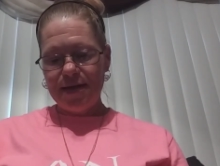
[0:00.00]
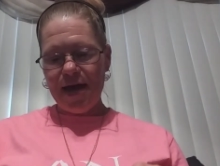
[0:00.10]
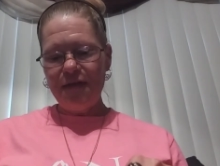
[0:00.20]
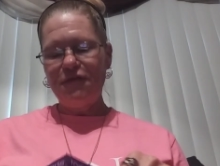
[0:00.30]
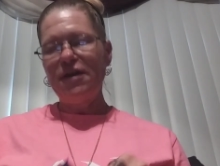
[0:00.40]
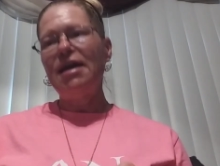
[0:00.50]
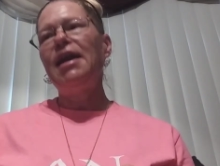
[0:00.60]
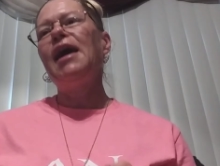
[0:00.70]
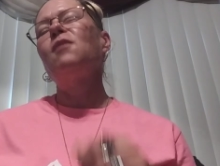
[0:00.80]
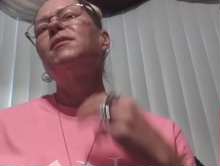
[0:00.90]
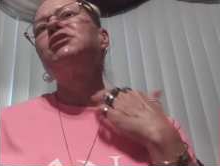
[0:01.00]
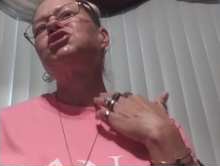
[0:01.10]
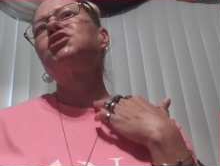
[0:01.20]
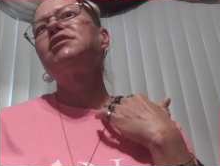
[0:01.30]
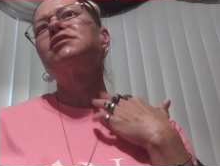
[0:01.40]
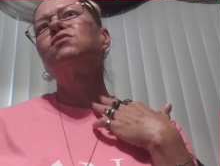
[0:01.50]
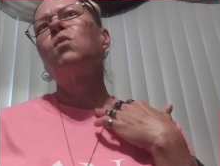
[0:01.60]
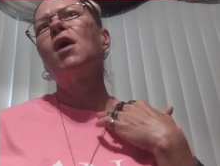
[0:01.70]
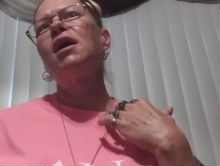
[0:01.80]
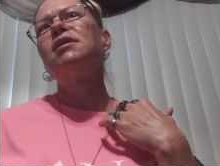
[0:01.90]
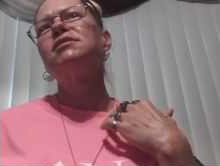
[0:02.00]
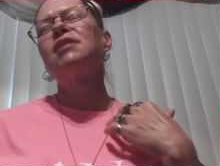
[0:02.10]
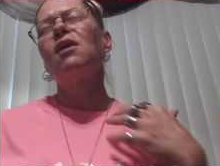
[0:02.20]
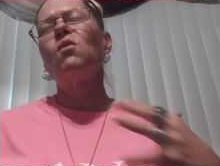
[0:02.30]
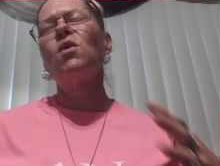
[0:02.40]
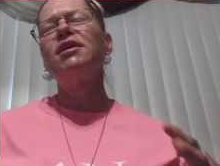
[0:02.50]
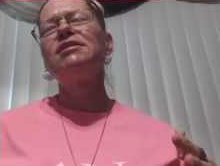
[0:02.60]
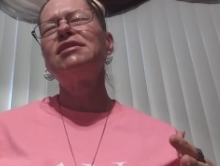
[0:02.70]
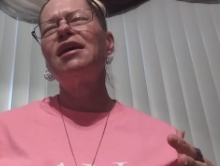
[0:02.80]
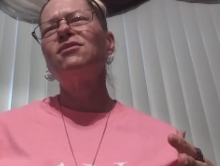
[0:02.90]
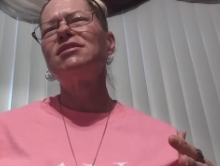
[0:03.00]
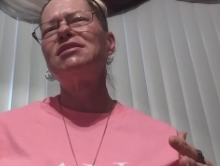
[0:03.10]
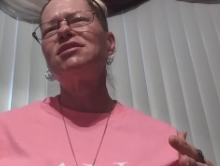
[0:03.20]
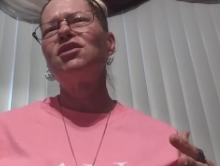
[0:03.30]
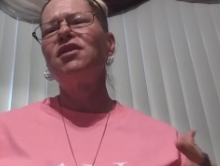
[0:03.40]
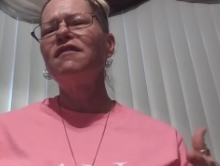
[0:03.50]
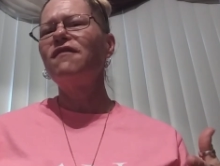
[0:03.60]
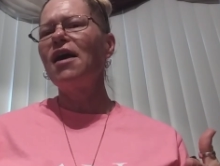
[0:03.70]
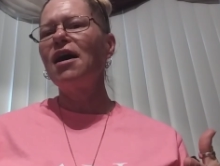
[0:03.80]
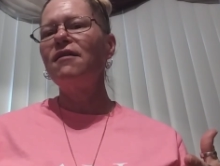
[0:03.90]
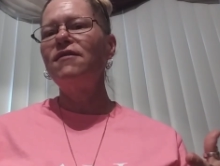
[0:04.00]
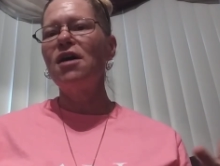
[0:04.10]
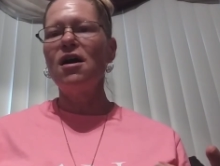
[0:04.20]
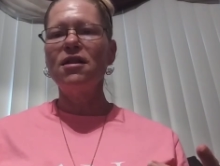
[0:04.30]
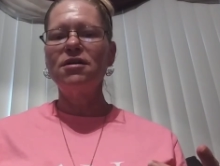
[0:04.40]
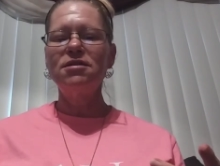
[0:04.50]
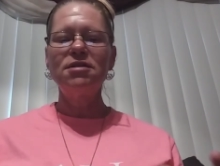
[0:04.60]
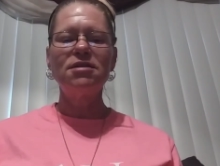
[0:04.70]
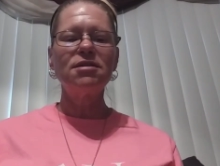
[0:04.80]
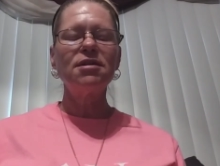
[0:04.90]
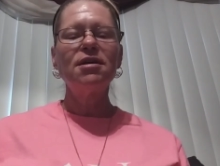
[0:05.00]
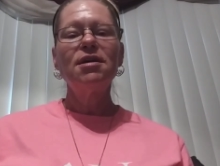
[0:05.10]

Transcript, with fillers: I forget how much this was. I want to say it was $35.